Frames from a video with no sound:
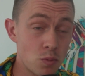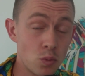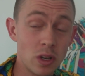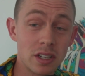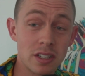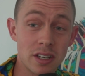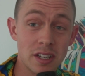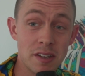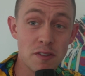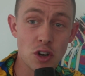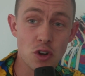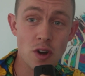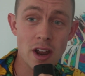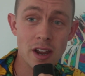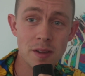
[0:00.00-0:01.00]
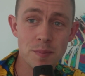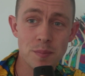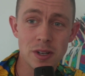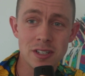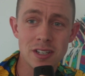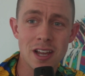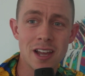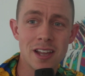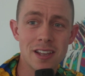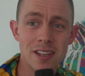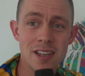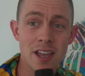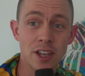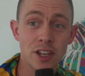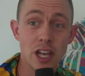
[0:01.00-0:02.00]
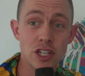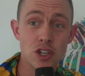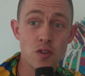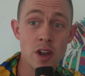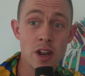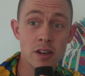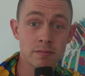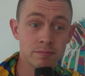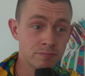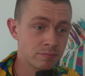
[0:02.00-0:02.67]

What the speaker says: Willing to give it a crack, but catch you around.